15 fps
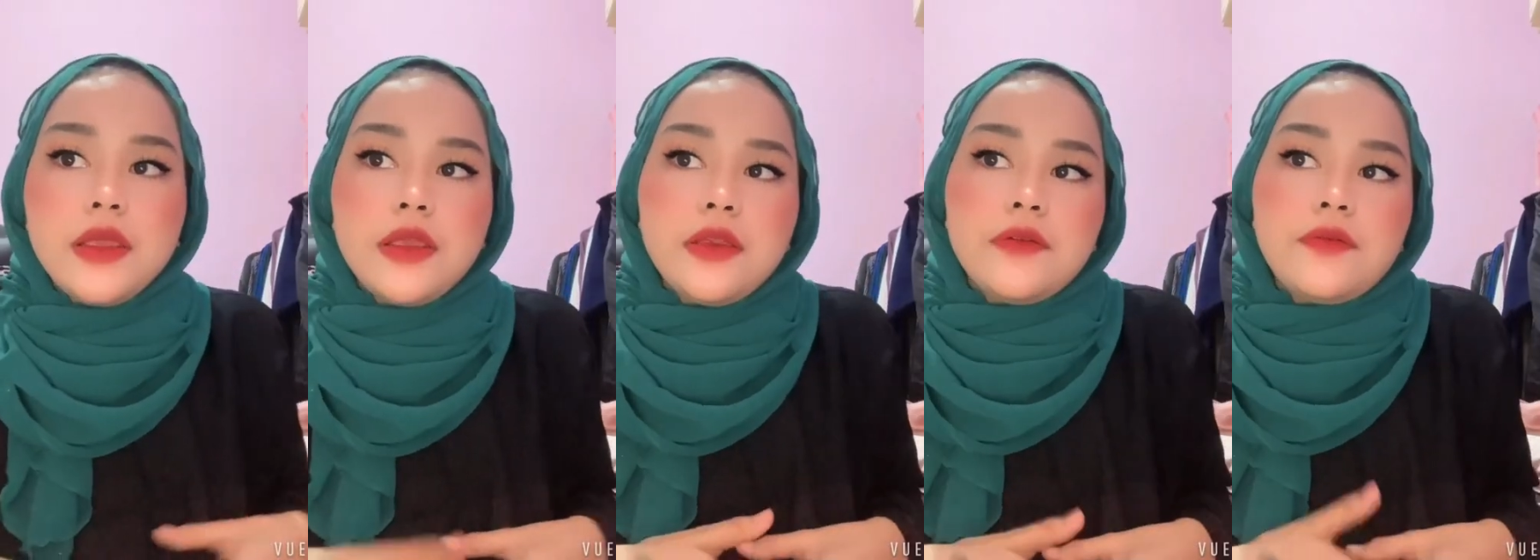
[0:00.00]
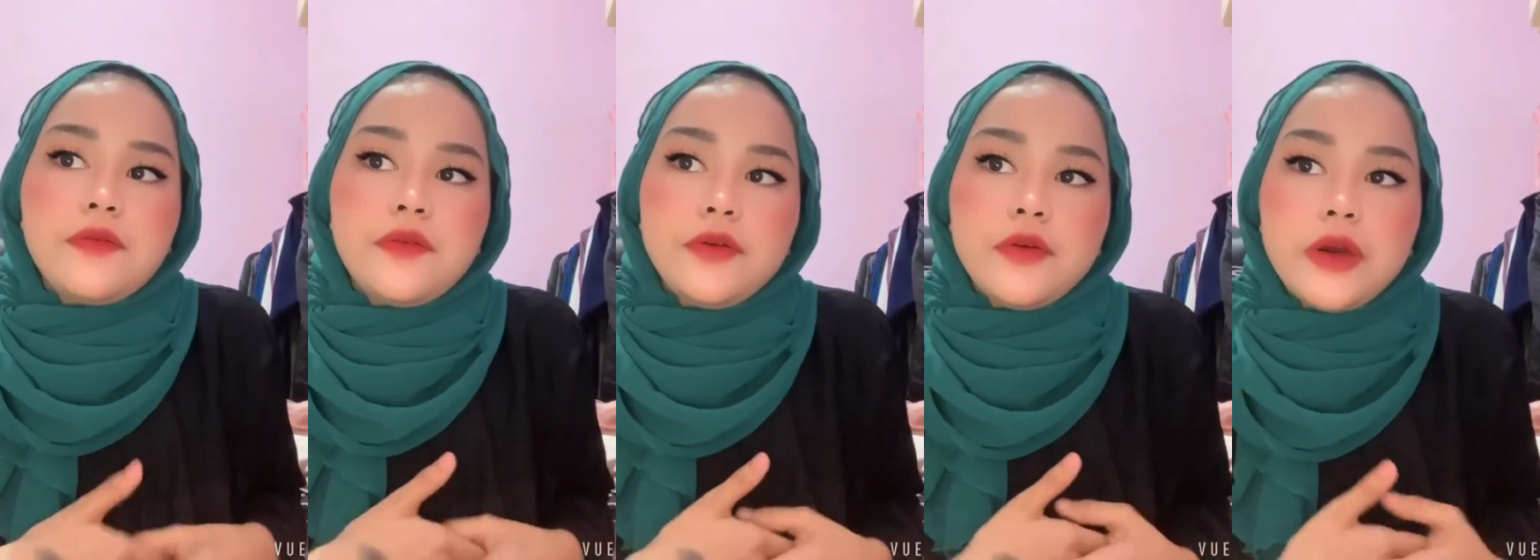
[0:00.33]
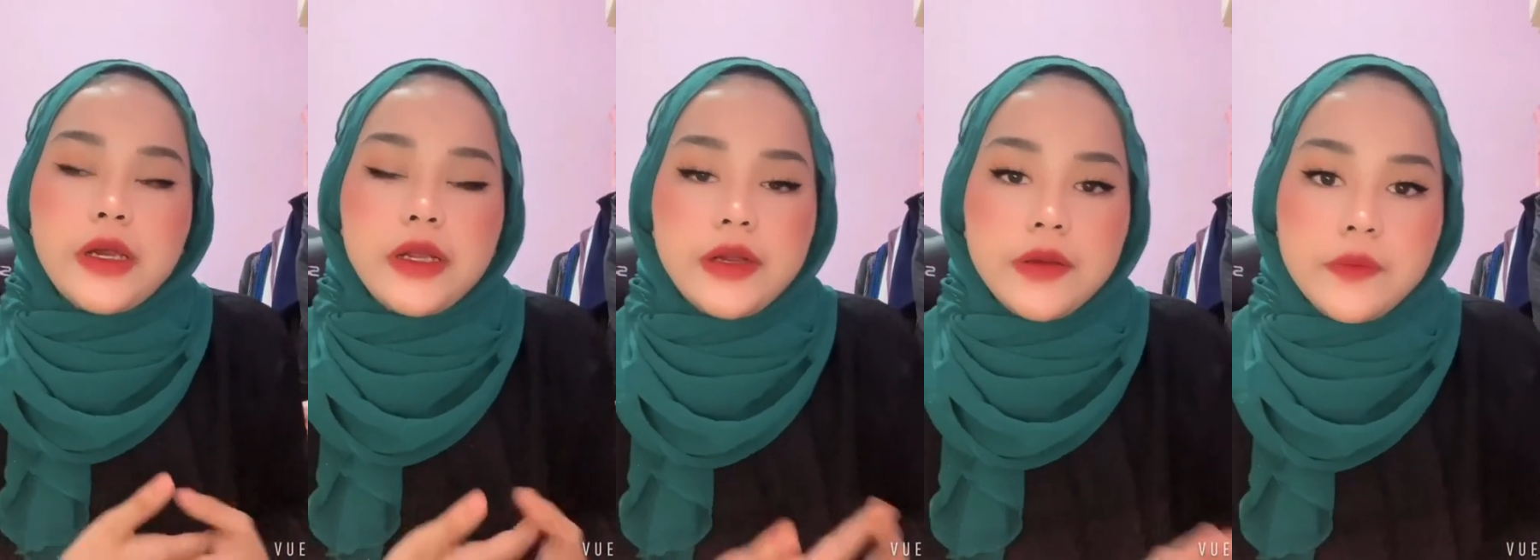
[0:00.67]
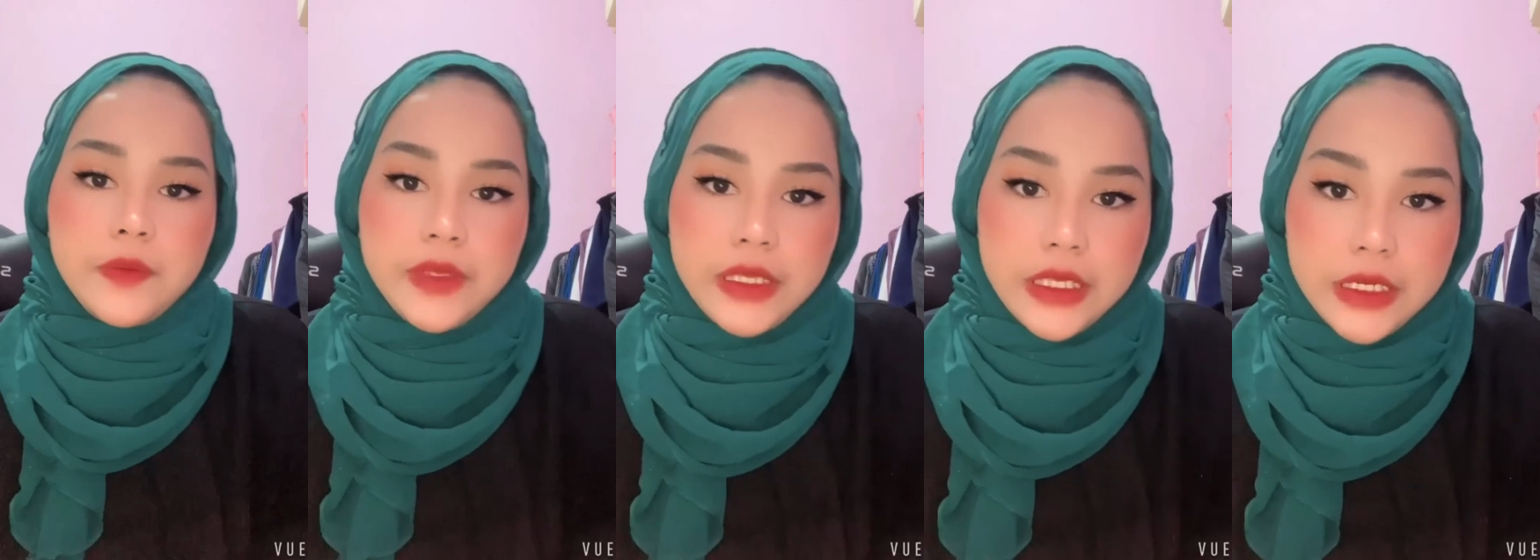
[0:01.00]
If you are a
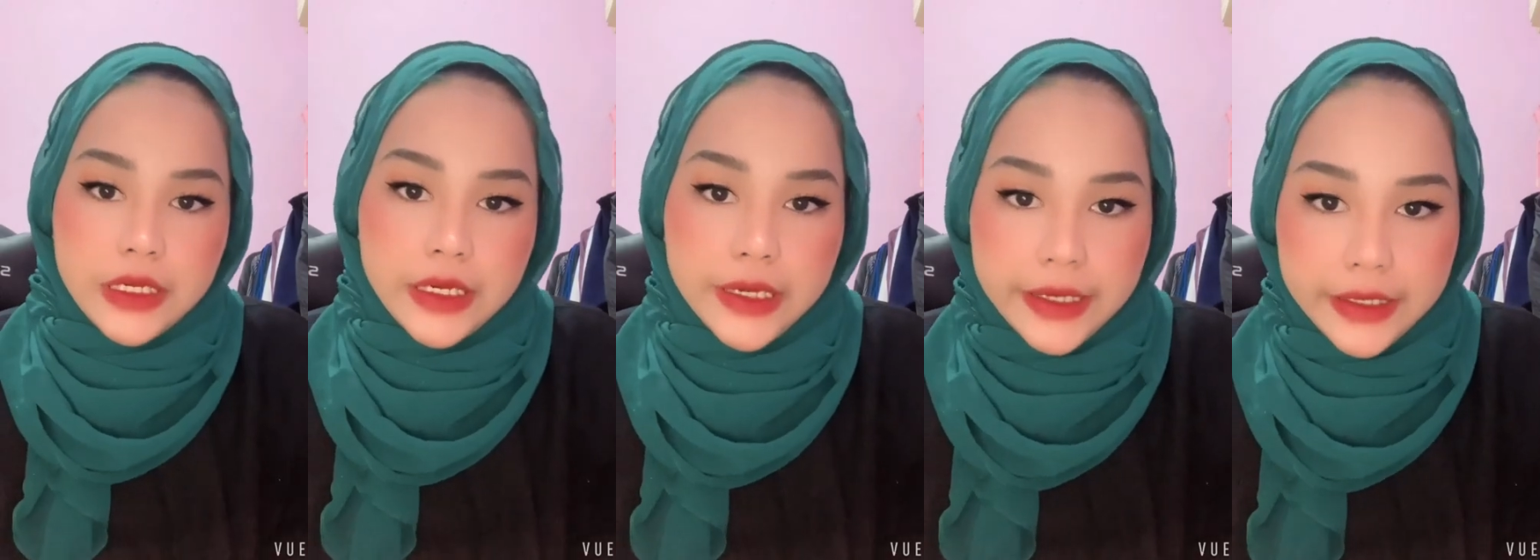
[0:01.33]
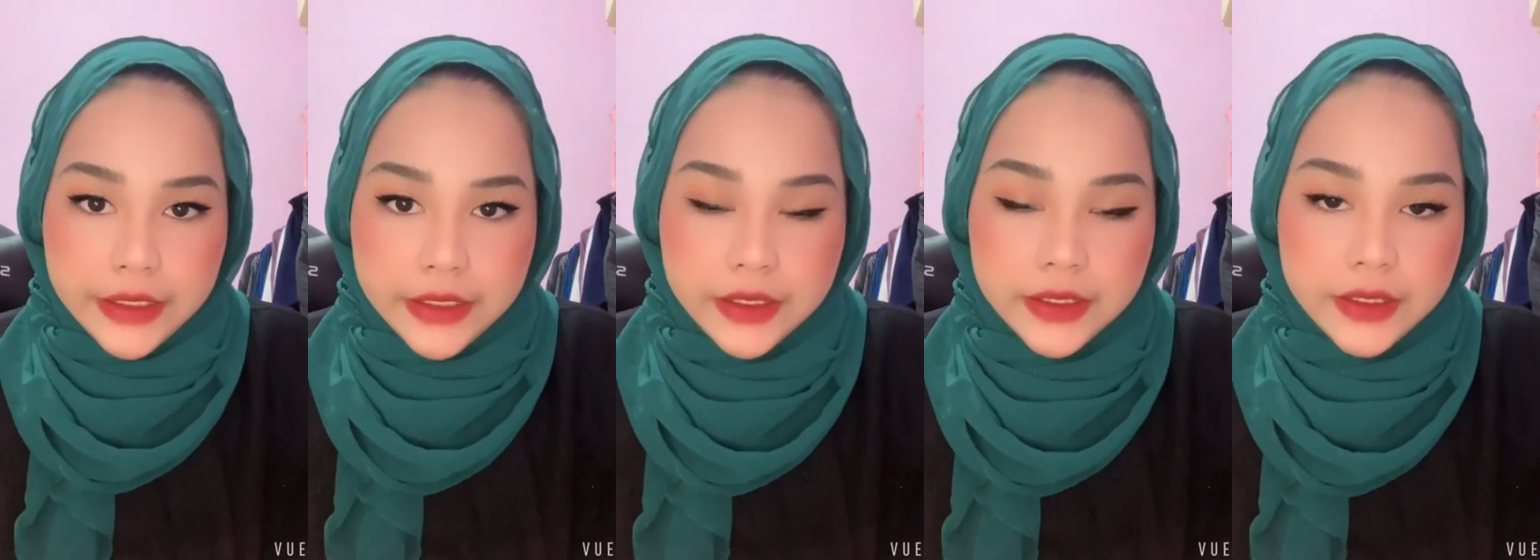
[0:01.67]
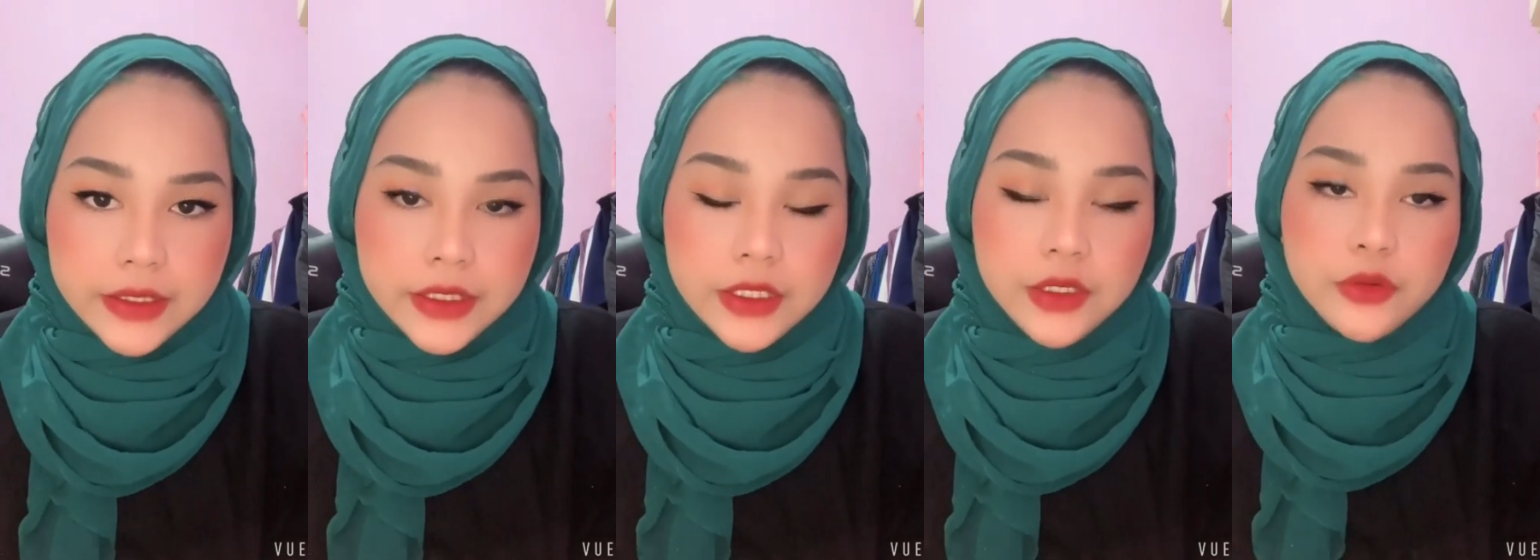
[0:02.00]
beginner hiker